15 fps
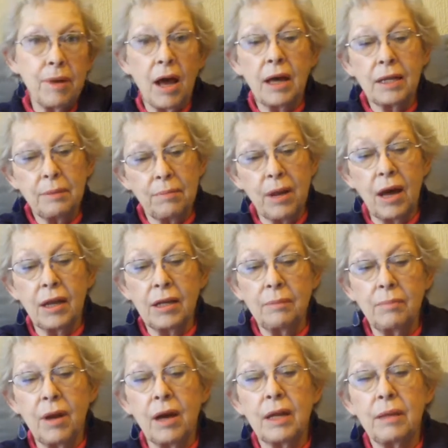blahdy
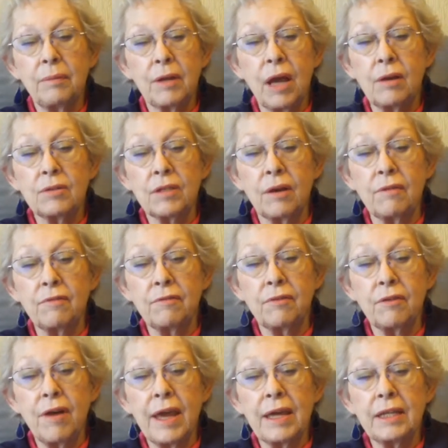blahdy blahdy. It goes on
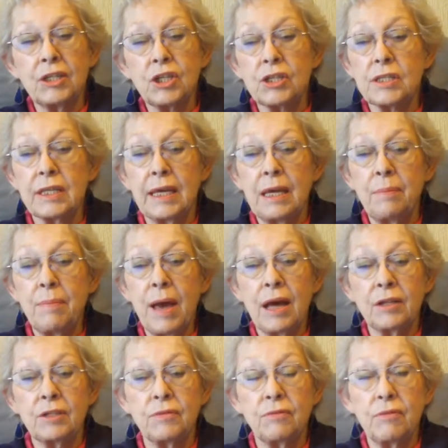for ages. Keep
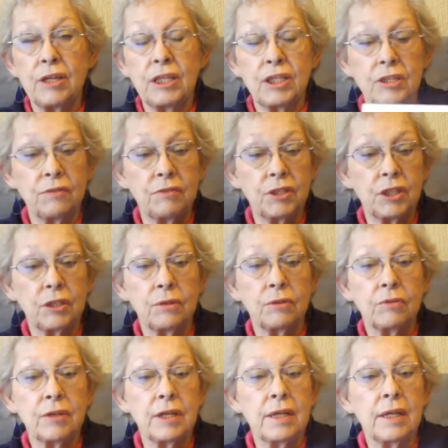out of reach of
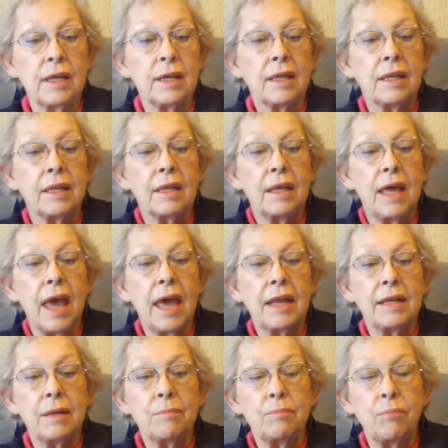children
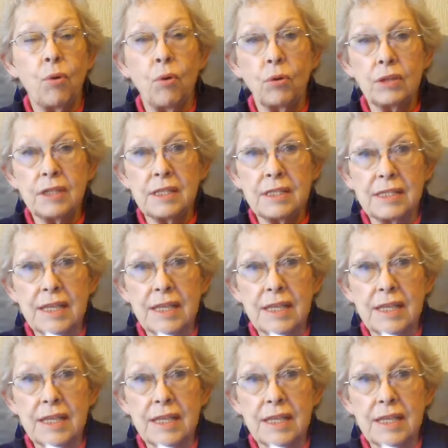and important